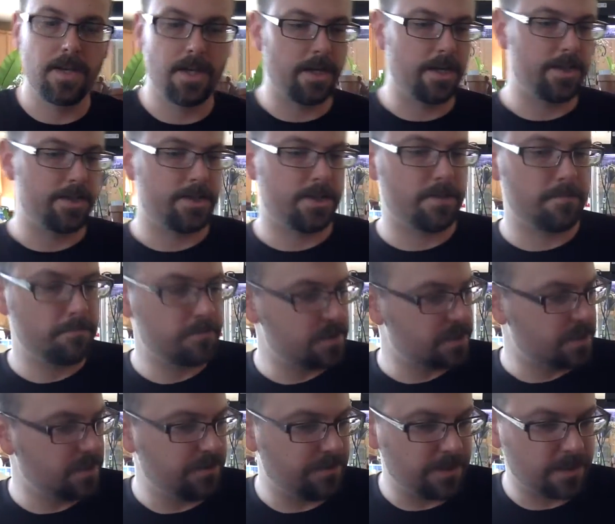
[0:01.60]
Hey Jim,
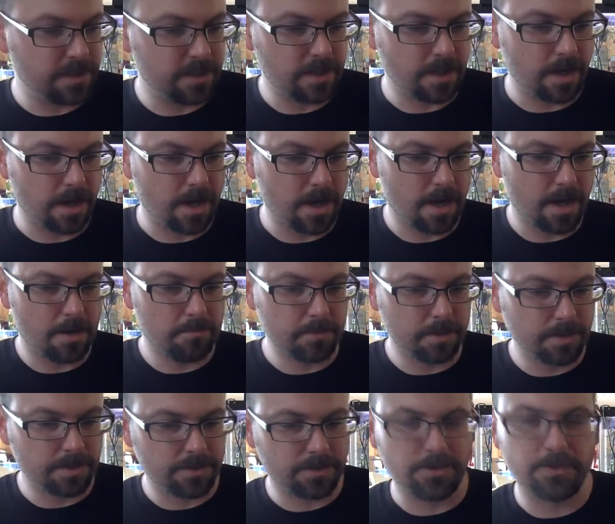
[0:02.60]
Steve here. I'm
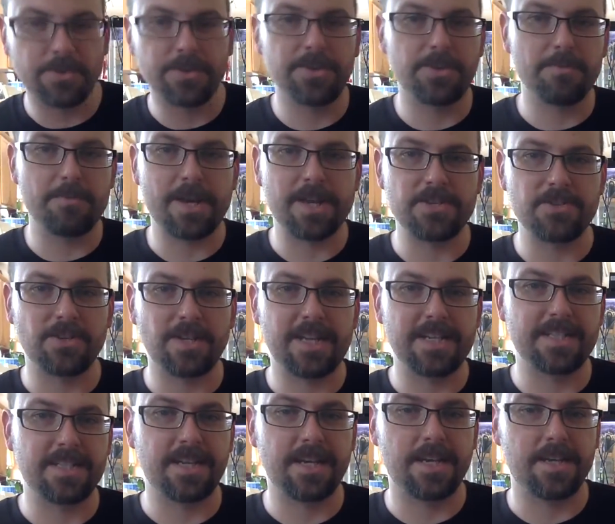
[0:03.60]
going to throw another banjo
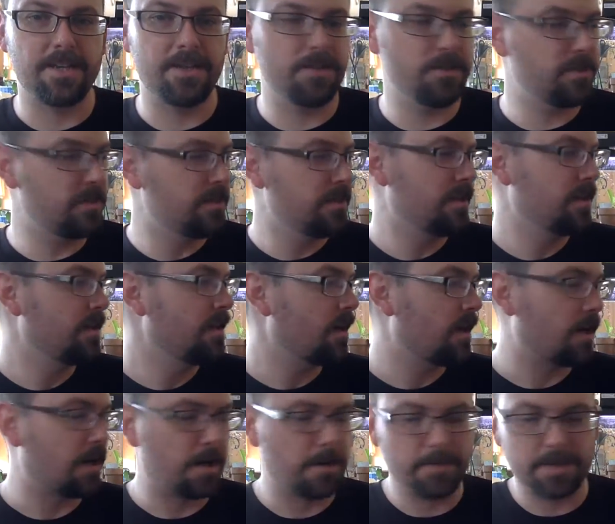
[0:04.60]
lesson at you.
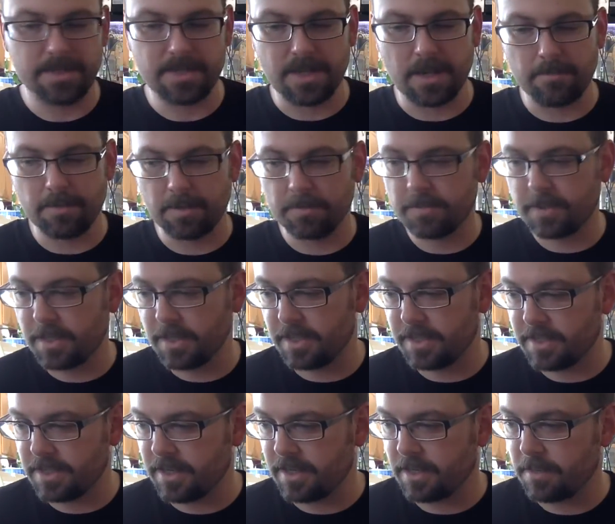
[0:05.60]
This time I'm going to
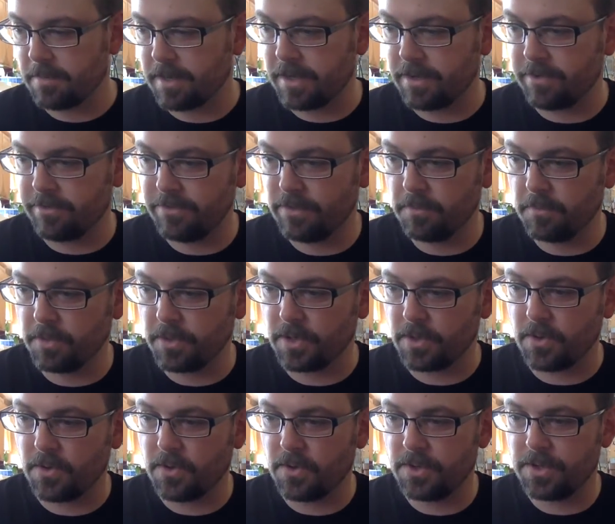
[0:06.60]
talk about a few more
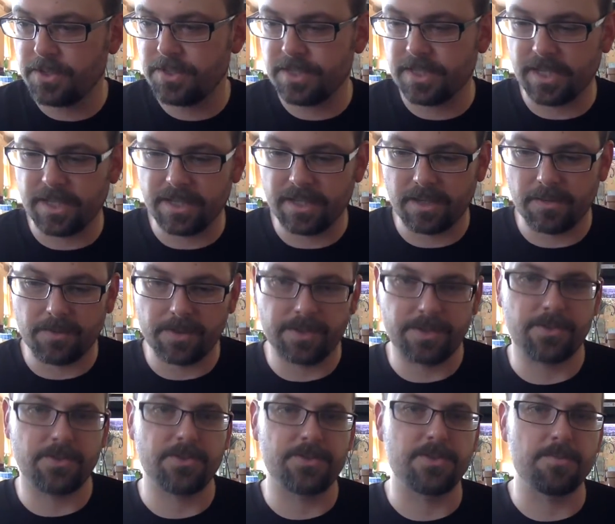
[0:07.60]
chords, and then I want to
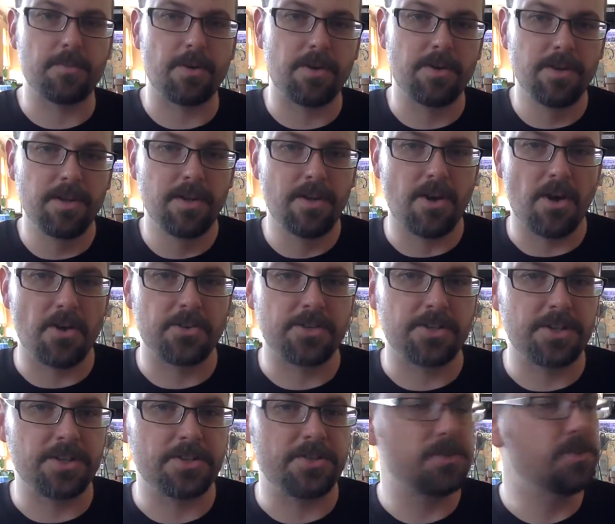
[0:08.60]
throw some
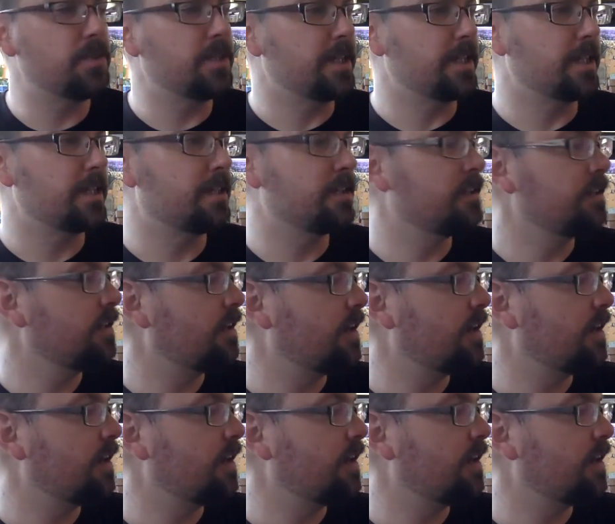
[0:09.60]
alternate tuning in